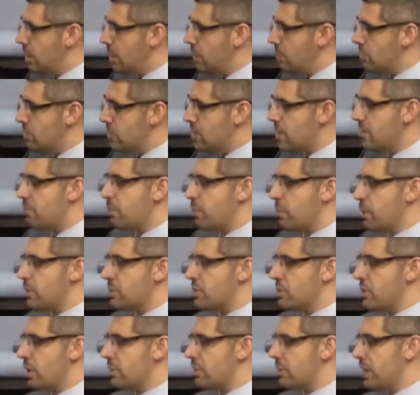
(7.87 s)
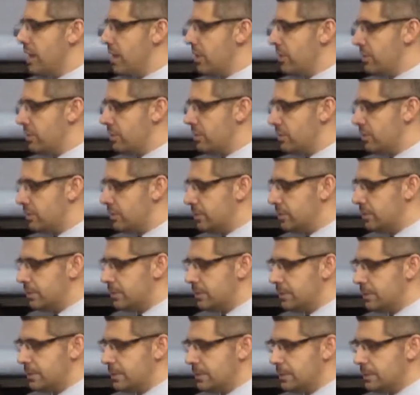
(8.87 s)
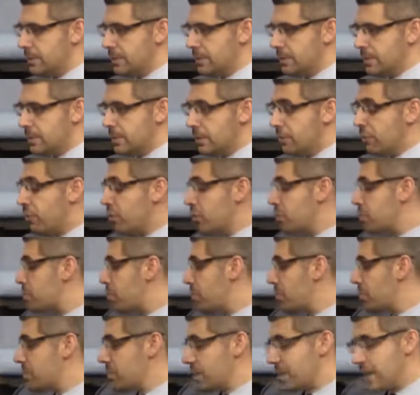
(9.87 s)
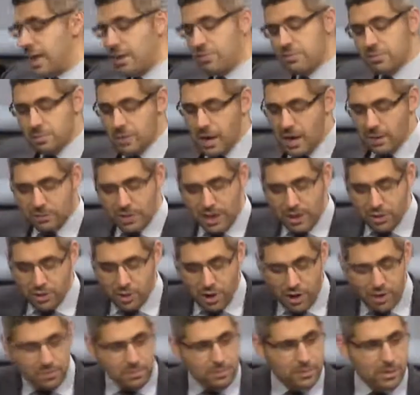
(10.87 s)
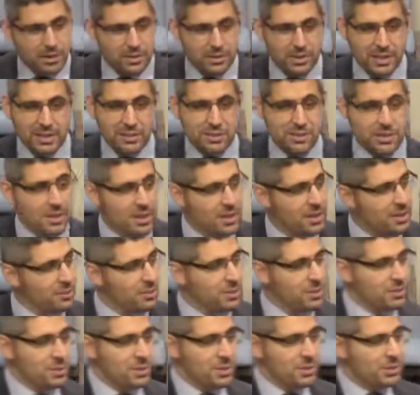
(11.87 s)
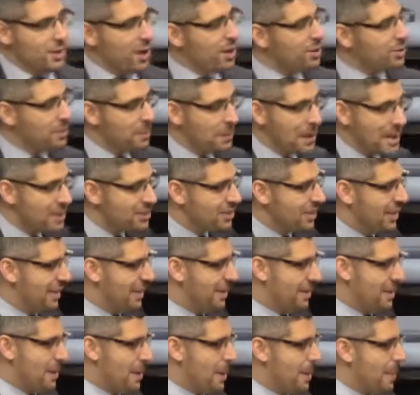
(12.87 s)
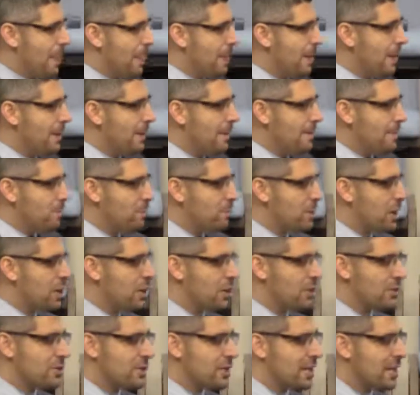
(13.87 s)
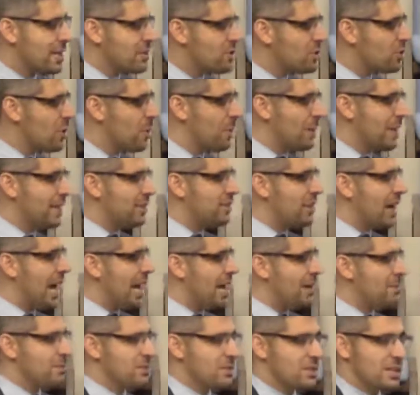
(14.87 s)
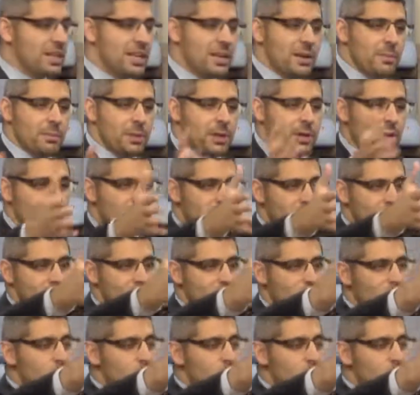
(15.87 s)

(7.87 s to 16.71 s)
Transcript: it was a different person altogether. The first person that came to mind when I thought about this was Dr. Paisley. Because so many times, because of